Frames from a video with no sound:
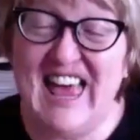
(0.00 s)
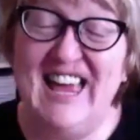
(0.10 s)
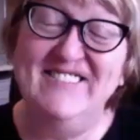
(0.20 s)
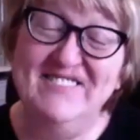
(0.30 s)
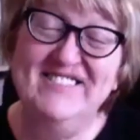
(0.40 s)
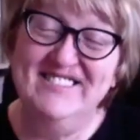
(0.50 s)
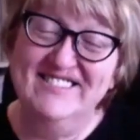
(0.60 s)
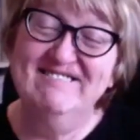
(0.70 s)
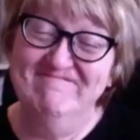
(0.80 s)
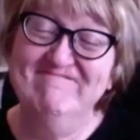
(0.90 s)

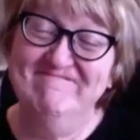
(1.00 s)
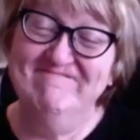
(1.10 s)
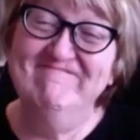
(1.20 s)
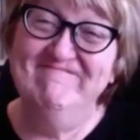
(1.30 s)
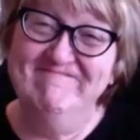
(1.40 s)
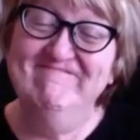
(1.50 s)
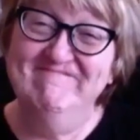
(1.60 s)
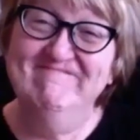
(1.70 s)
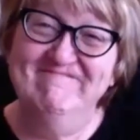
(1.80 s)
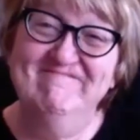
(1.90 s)
reflection,
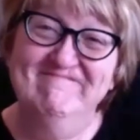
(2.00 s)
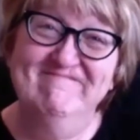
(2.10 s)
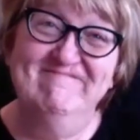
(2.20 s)
I should have